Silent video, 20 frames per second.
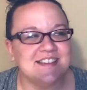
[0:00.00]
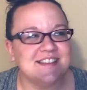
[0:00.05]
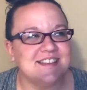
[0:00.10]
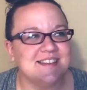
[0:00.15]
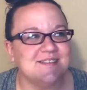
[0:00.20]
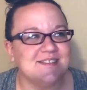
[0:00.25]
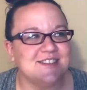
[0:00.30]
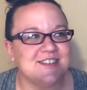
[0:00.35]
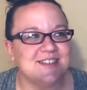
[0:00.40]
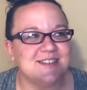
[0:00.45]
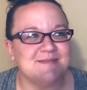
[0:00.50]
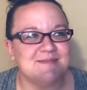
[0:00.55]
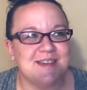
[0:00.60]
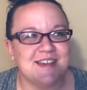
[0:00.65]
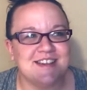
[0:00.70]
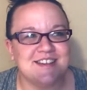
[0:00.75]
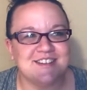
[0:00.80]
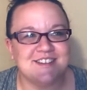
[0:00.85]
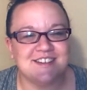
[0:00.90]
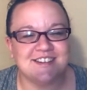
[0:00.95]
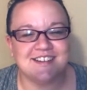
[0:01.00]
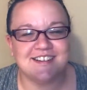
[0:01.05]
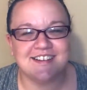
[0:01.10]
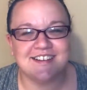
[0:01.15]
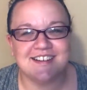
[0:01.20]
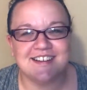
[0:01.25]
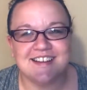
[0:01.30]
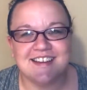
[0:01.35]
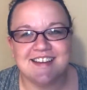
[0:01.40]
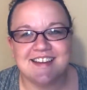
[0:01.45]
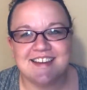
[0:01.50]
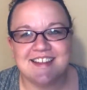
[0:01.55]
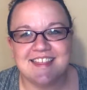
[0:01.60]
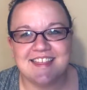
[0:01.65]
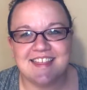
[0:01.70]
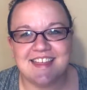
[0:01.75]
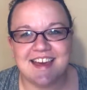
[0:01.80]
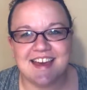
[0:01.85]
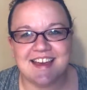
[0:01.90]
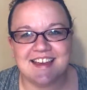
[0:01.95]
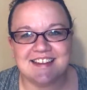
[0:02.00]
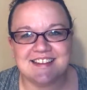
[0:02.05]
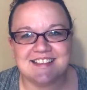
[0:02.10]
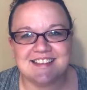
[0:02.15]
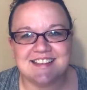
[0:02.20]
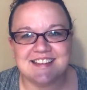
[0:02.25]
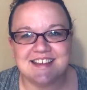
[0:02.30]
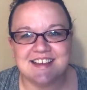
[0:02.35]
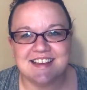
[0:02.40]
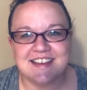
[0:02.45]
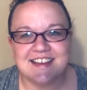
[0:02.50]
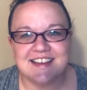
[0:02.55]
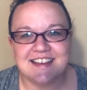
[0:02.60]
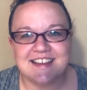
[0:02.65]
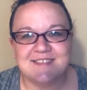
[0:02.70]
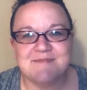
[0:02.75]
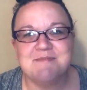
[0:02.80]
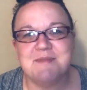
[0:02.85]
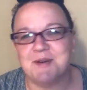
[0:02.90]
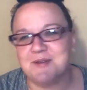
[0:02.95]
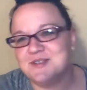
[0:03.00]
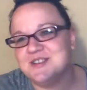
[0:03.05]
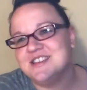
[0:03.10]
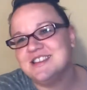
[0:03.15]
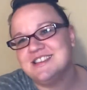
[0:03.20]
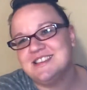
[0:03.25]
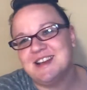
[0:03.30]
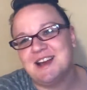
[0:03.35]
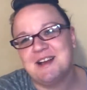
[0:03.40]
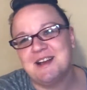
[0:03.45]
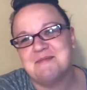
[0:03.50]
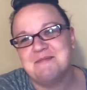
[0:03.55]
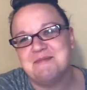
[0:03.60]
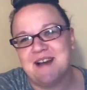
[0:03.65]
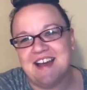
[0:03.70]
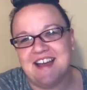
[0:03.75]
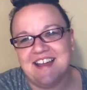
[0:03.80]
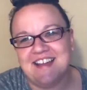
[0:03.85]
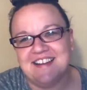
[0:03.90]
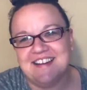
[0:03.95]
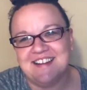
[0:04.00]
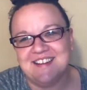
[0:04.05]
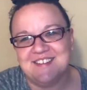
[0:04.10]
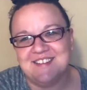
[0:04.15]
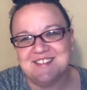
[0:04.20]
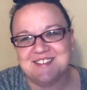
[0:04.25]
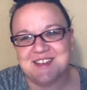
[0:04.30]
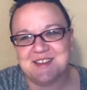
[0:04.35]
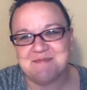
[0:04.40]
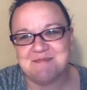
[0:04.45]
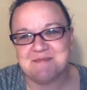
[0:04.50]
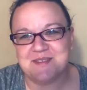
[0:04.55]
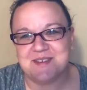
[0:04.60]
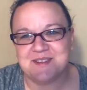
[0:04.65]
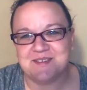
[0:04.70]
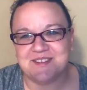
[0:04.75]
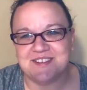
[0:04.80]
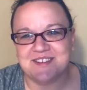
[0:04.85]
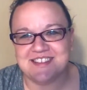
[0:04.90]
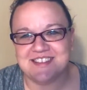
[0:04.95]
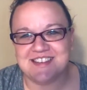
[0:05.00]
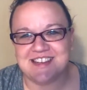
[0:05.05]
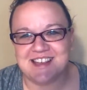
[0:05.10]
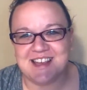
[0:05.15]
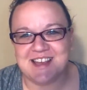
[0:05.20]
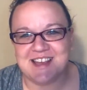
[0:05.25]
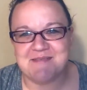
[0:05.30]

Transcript: to just make sure that Bo just snuck by and he was like being real sneaky